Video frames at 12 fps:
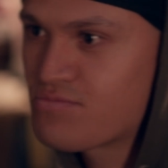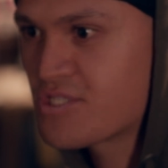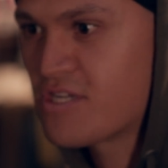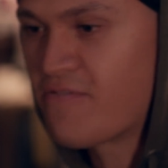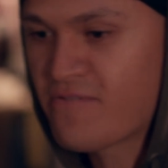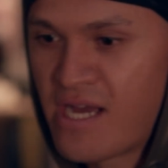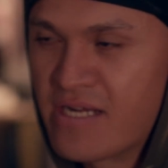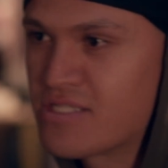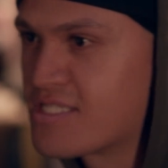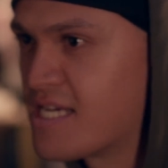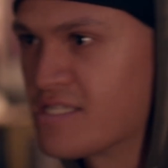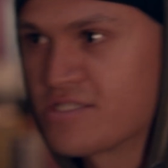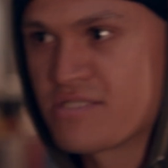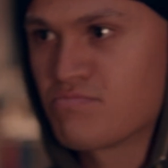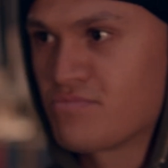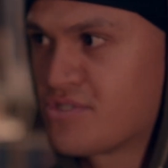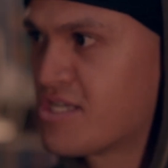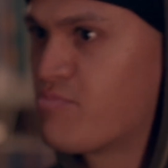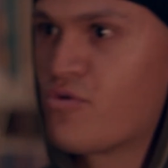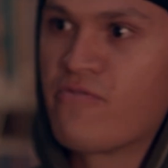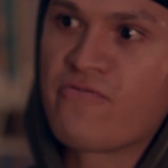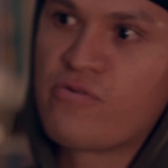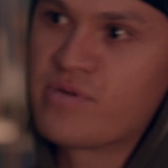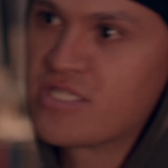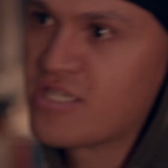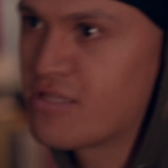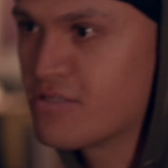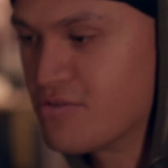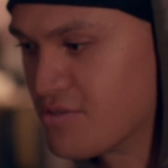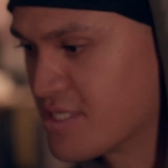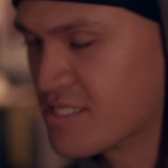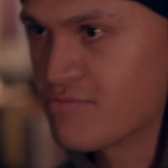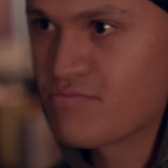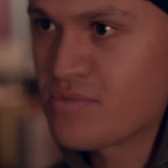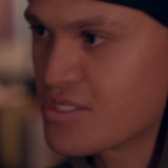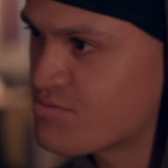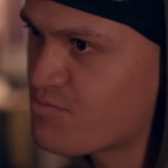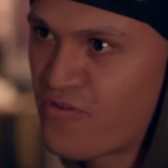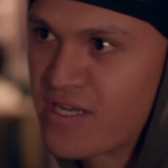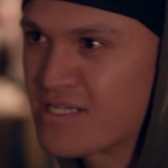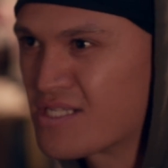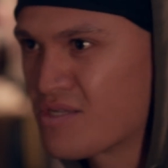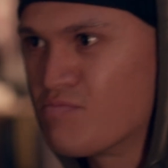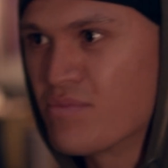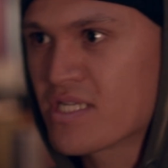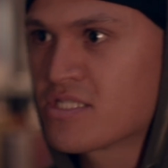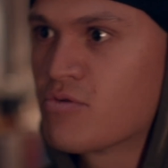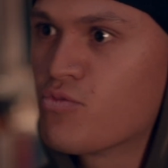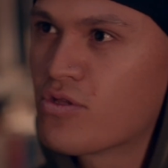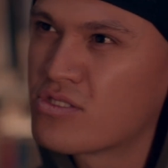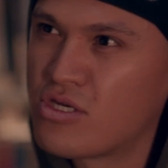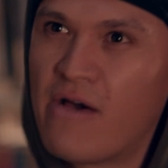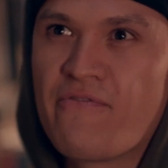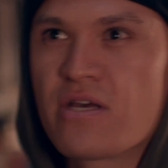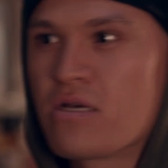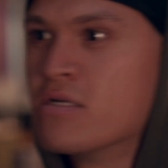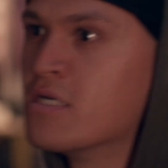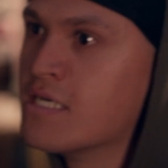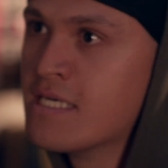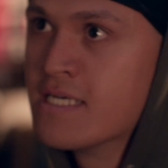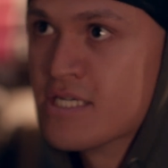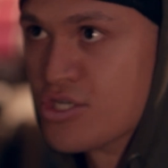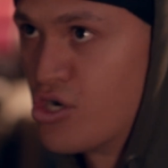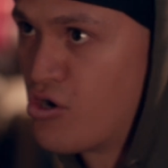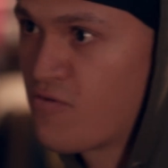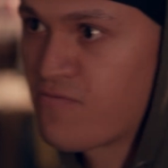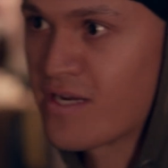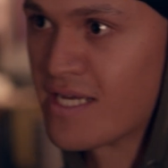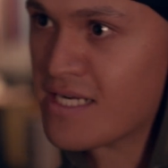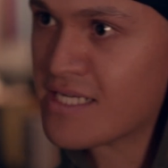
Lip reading: stuff kind of stays separate from each other, or this thing doesn't mix in with it. So I think, hopefully